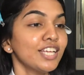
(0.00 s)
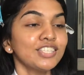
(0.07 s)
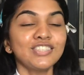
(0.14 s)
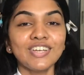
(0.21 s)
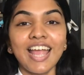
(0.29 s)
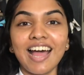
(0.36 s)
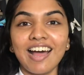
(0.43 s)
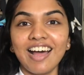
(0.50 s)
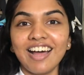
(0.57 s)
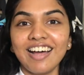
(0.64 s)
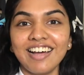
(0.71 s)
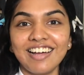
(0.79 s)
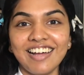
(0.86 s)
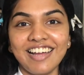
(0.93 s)
So yeah,
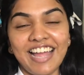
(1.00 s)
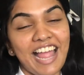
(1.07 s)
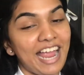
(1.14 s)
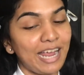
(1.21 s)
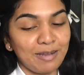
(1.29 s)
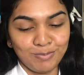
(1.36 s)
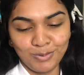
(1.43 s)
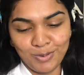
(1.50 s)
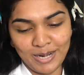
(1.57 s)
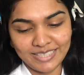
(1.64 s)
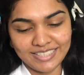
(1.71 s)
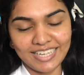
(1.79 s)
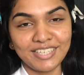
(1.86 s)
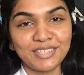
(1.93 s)
uh, I am so
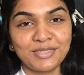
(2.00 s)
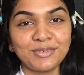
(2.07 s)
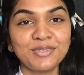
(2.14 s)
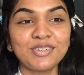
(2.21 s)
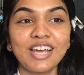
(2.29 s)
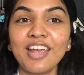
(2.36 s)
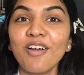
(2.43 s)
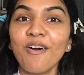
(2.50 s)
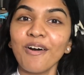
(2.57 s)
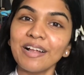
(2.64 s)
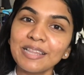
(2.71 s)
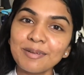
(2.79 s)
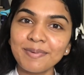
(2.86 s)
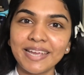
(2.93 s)
excited to try
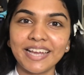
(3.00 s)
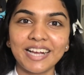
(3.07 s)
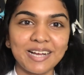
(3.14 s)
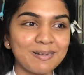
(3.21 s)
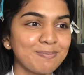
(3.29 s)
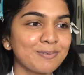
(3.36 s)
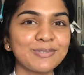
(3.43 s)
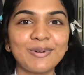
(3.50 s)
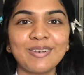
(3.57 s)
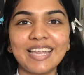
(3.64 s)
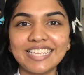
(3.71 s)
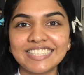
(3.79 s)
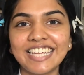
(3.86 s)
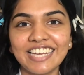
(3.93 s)
all the makeup. So
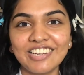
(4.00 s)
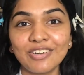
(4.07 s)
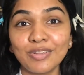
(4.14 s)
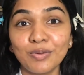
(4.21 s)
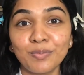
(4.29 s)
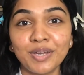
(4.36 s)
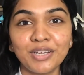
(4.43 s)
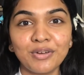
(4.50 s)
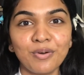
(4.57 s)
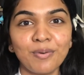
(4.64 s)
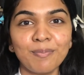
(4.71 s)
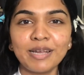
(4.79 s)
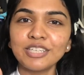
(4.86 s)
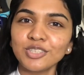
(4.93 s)
let's get into the
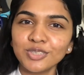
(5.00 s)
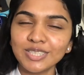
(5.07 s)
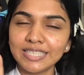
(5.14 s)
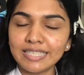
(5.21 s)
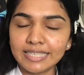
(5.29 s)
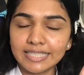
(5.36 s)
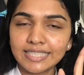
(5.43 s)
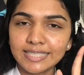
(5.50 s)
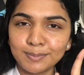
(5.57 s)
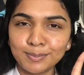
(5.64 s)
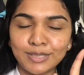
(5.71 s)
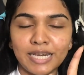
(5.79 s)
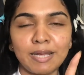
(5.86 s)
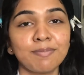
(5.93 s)
video. Make sure you hit the
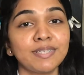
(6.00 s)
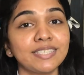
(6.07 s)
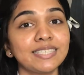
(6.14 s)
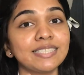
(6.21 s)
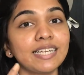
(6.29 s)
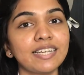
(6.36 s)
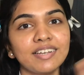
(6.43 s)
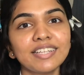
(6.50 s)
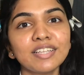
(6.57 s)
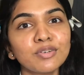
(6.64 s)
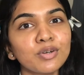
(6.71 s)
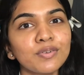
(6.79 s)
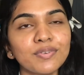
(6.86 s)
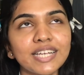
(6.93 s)
subscribe button and ring
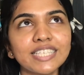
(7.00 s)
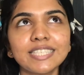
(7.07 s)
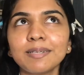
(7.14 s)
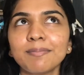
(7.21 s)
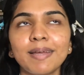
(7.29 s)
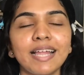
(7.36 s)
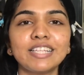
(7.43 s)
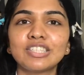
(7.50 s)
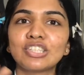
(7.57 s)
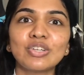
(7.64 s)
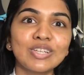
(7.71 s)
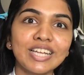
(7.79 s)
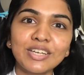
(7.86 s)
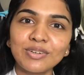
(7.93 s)
the notification bell
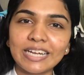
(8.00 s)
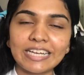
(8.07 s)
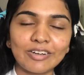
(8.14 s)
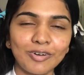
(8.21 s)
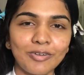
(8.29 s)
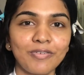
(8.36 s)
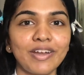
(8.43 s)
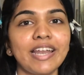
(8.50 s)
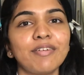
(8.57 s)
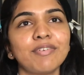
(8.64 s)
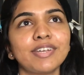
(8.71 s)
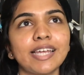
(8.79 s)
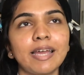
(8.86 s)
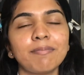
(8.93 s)
so that you get notified
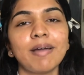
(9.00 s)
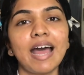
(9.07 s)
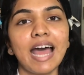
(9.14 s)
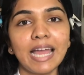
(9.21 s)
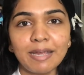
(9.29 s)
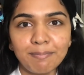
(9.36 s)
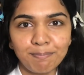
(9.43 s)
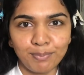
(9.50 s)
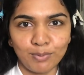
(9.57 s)
every time I